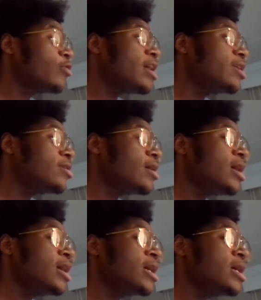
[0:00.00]
created
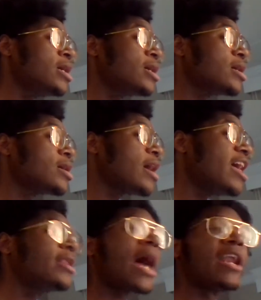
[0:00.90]
a
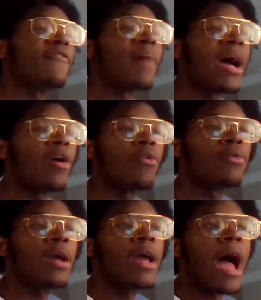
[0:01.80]
headline of my
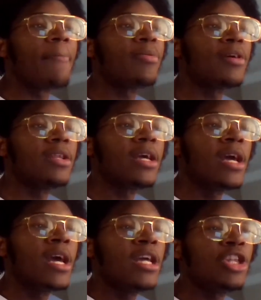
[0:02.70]
own. I put,
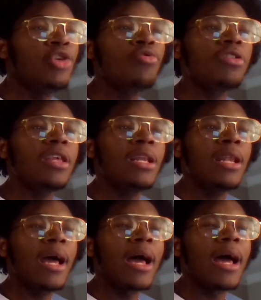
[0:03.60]

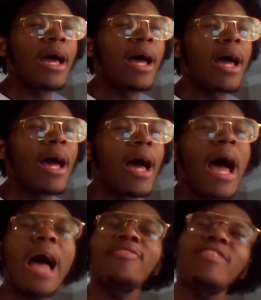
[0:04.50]
Houston,
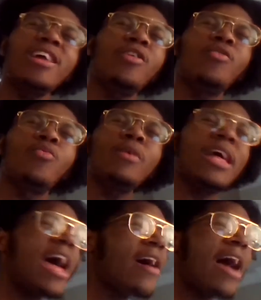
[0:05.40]
I think
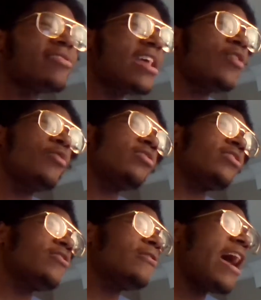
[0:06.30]
we
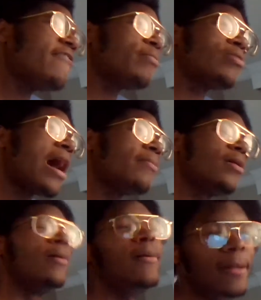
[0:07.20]
still have a
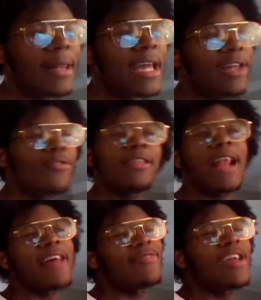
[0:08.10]
problem. Like, Houston,
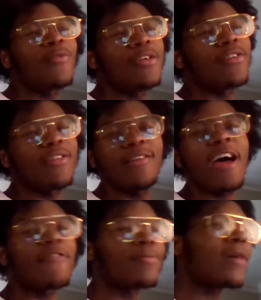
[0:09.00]
I think we still
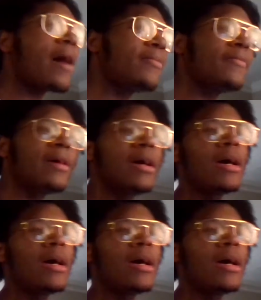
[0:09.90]
have a problem.